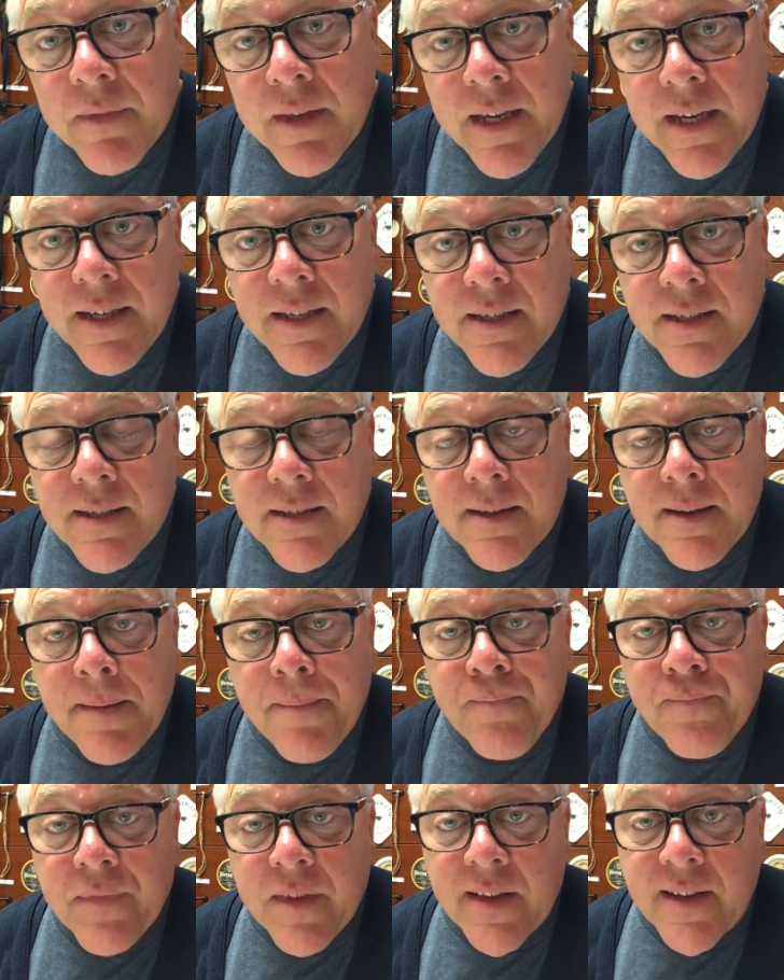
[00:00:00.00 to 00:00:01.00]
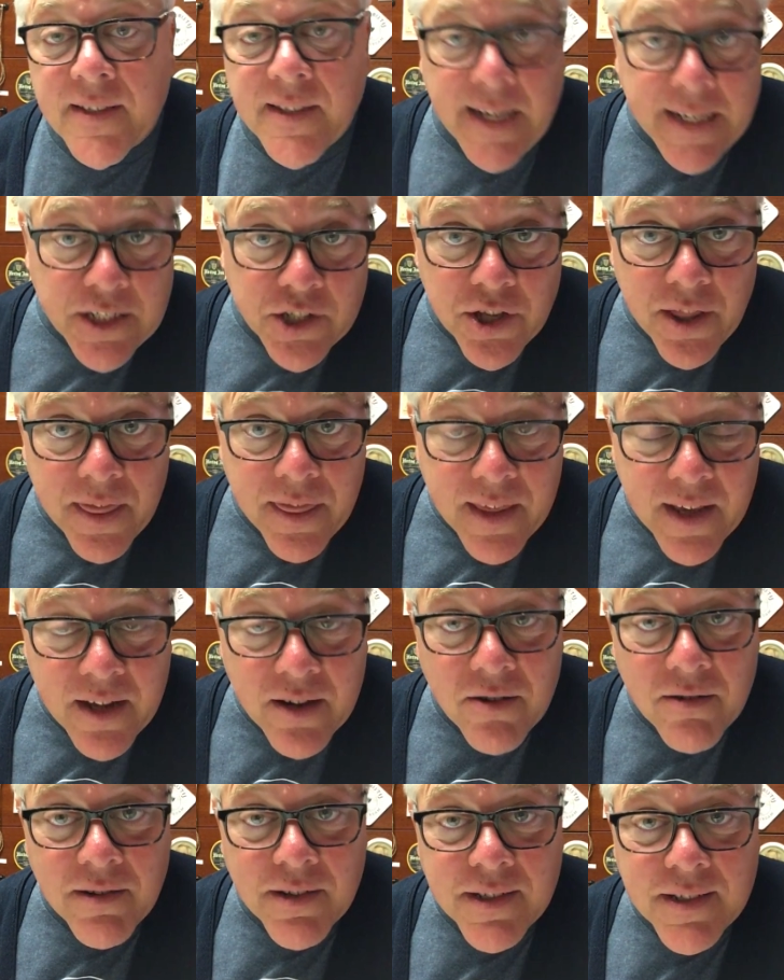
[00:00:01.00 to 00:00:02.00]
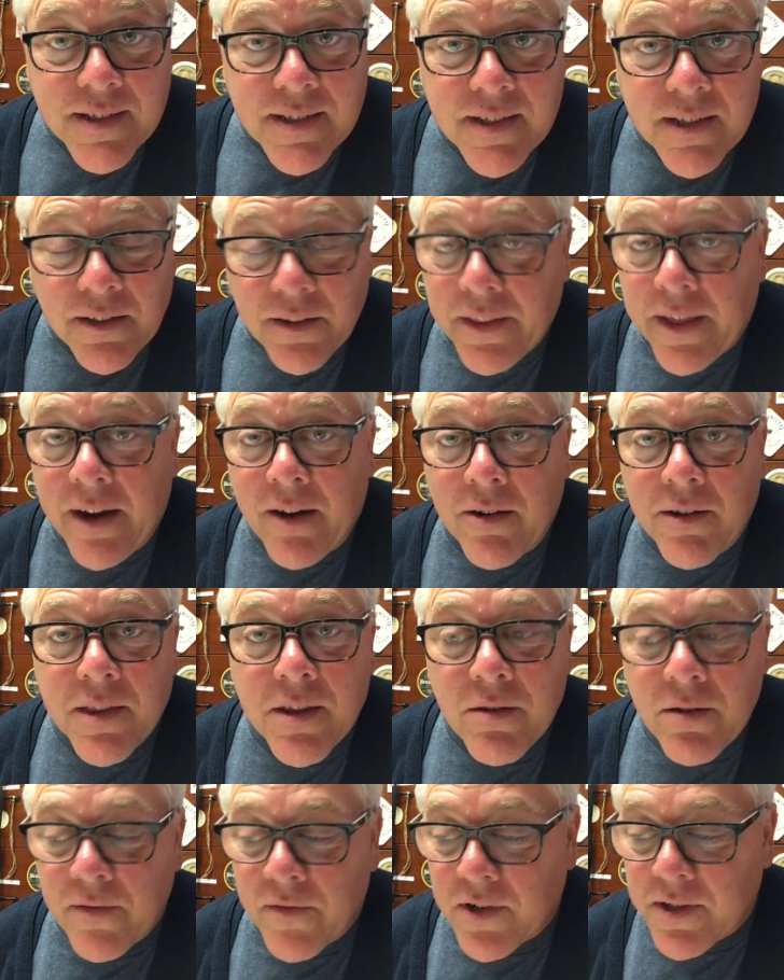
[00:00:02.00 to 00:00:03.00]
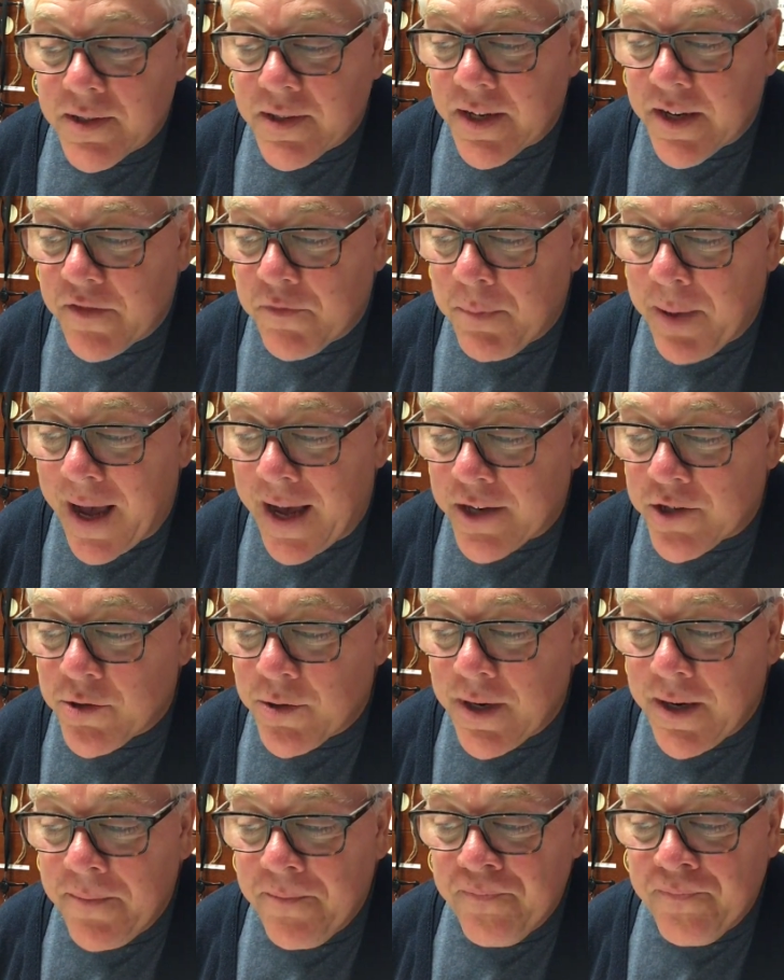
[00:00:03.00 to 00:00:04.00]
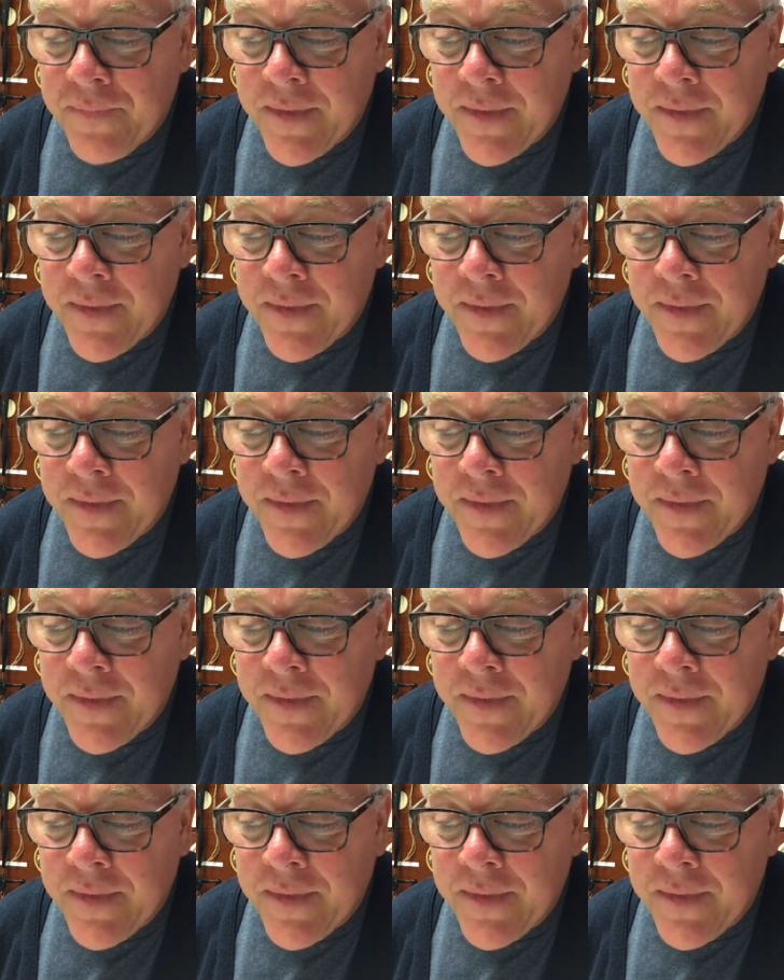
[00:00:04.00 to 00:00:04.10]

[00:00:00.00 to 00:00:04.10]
his dissection theater is still there in the University of Padua.